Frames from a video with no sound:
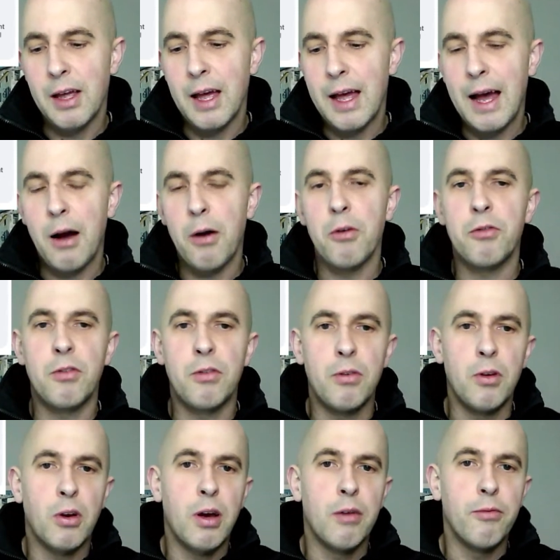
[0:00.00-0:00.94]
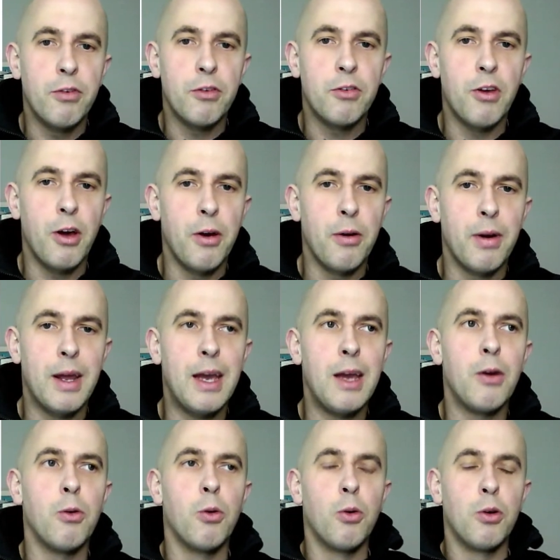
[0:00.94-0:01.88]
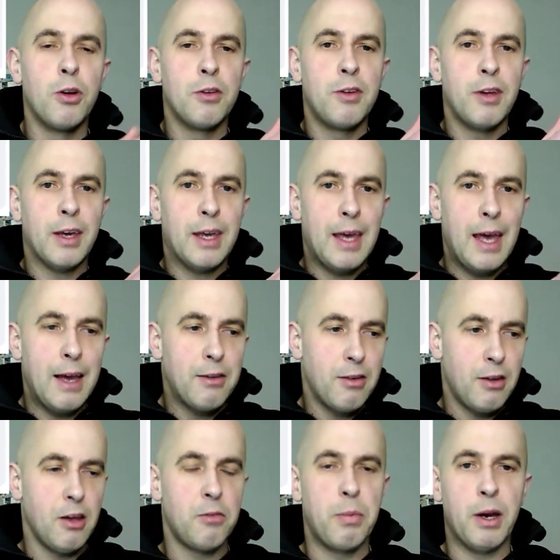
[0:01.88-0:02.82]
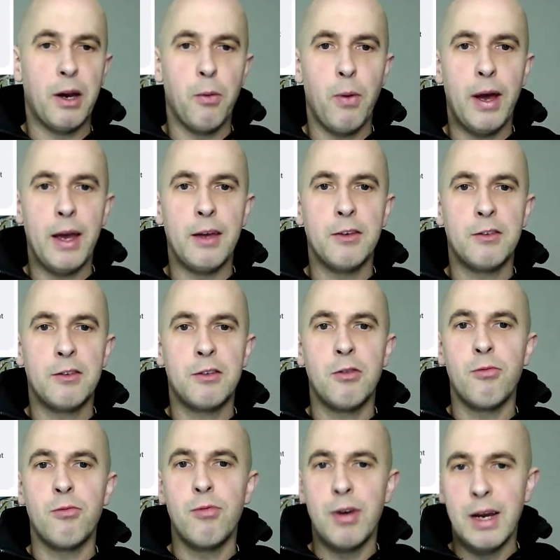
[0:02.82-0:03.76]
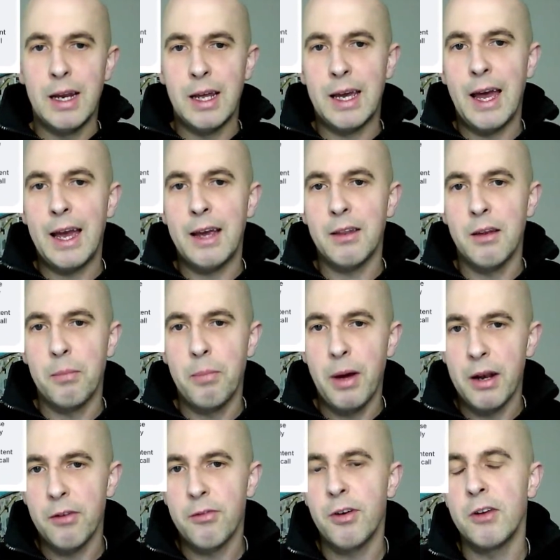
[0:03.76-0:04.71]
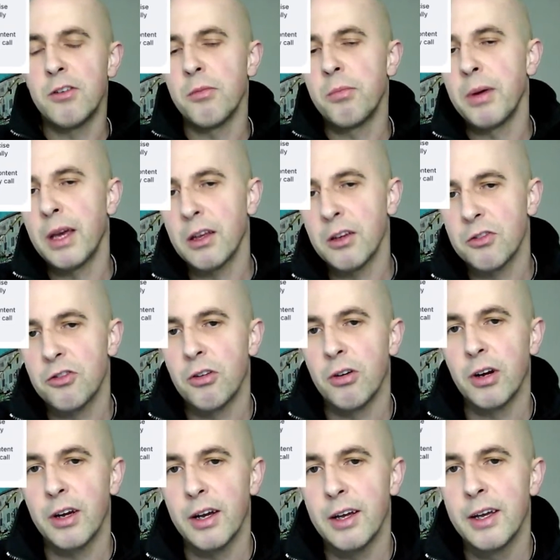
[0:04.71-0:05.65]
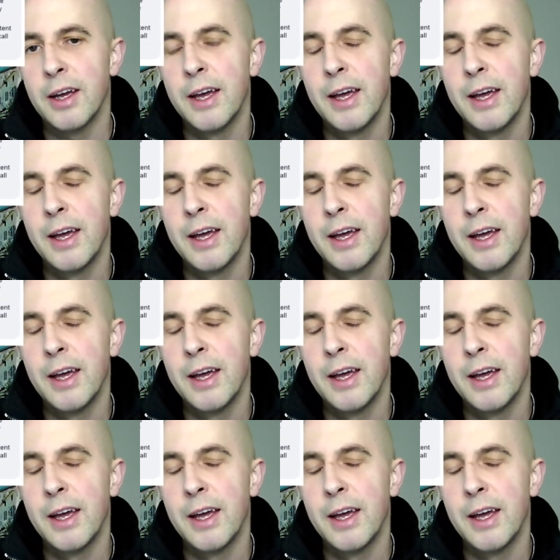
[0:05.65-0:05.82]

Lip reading: out of your comfort zone in order to get to those bigger weights to really gain the benefits of being stronger.